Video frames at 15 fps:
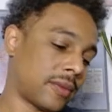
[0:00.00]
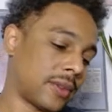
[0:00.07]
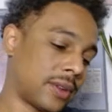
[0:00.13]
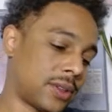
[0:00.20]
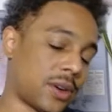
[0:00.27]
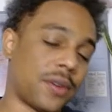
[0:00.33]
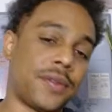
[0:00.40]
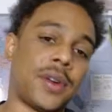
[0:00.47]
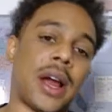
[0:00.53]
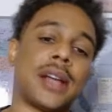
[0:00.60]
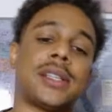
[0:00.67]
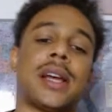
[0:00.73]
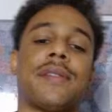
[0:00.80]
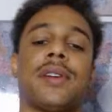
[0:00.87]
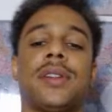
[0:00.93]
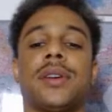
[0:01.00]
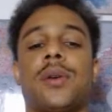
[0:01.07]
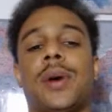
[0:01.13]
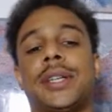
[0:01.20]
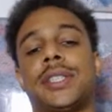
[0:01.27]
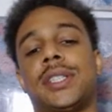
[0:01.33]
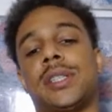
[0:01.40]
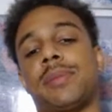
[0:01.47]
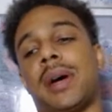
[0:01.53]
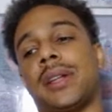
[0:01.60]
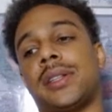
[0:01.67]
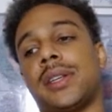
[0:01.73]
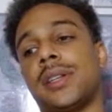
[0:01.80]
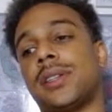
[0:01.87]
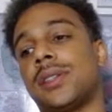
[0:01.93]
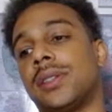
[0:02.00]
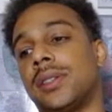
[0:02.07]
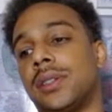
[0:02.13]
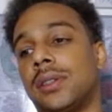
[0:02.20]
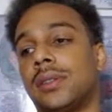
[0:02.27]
So if you guys have other questions about this,